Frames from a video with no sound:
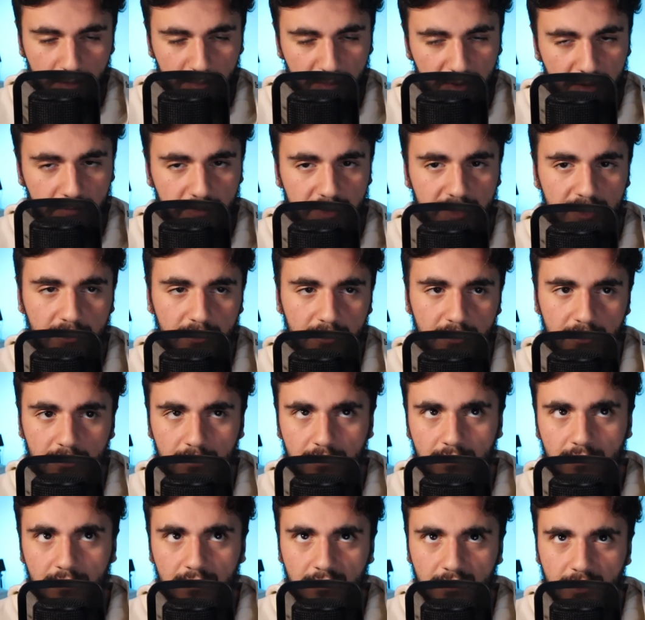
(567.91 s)

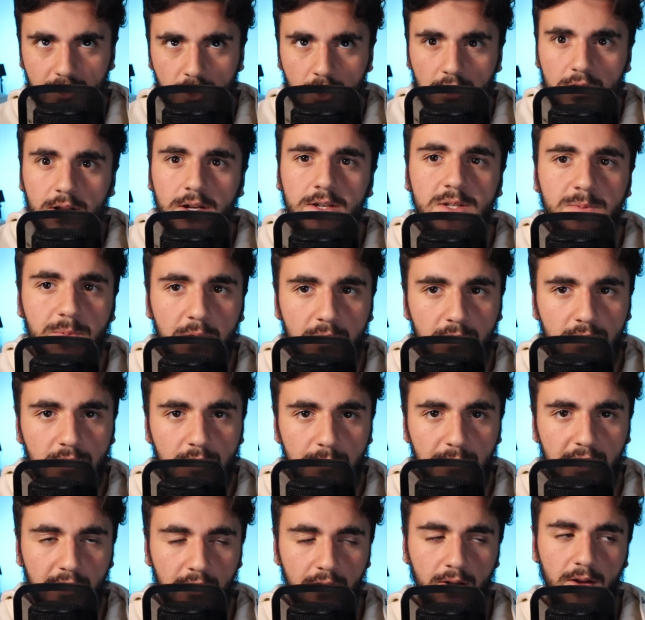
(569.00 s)
they're not getting spoken
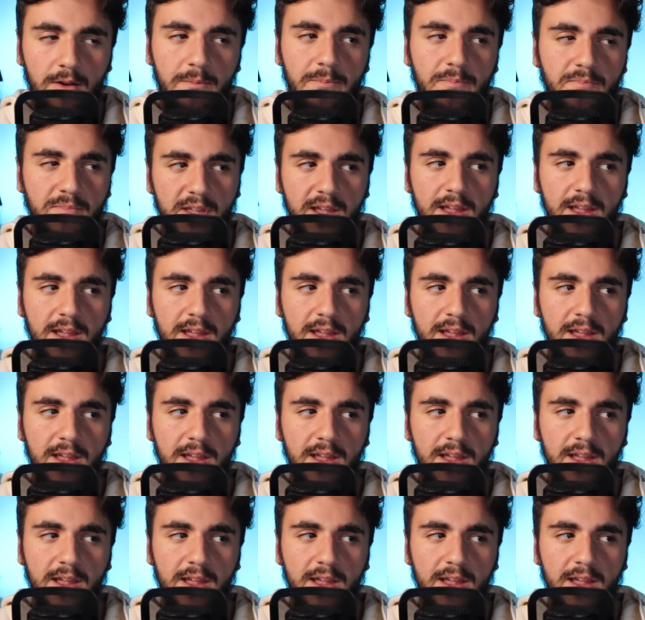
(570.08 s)
about a lot.